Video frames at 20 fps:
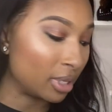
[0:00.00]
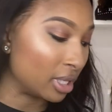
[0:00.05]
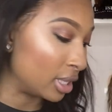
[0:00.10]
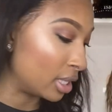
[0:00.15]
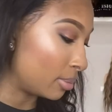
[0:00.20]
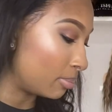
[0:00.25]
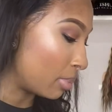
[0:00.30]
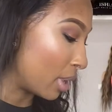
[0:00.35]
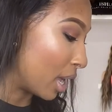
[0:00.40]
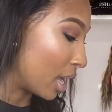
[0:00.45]
in
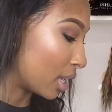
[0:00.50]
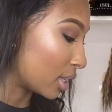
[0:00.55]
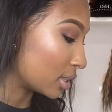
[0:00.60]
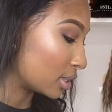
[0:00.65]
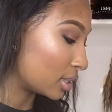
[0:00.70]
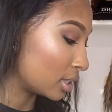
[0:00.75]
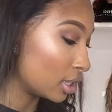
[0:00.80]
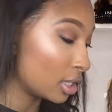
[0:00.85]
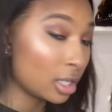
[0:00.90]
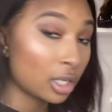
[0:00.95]
the
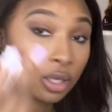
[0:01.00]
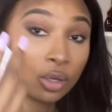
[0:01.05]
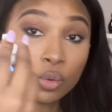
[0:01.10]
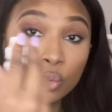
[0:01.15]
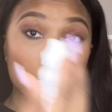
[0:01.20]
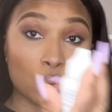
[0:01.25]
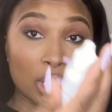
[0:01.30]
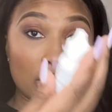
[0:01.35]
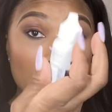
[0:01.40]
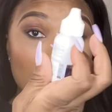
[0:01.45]
box
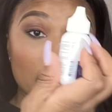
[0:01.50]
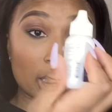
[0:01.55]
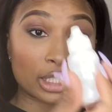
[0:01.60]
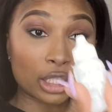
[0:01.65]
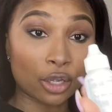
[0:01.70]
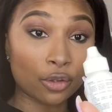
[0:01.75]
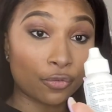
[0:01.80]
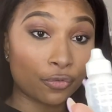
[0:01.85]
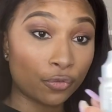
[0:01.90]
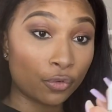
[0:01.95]
was
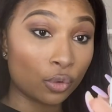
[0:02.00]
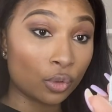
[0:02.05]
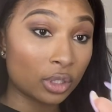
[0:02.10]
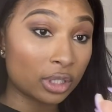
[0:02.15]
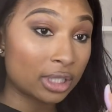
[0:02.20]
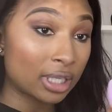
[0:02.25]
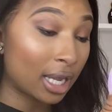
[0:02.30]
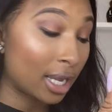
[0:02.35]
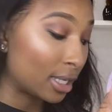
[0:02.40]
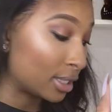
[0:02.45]
a full
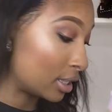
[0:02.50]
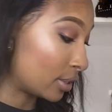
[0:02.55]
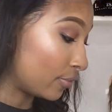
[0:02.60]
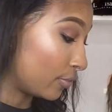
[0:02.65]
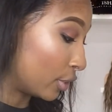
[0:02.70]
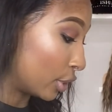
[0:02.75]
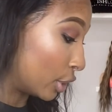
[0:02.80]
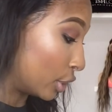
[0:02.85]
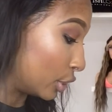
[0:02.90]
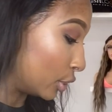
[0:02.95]
size
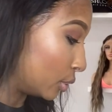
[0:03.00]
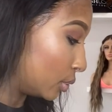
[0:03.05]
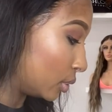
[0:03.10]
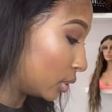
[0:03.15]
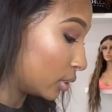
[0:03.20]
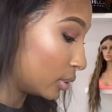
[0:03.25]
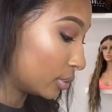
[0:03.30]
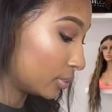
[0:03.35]
of the glue,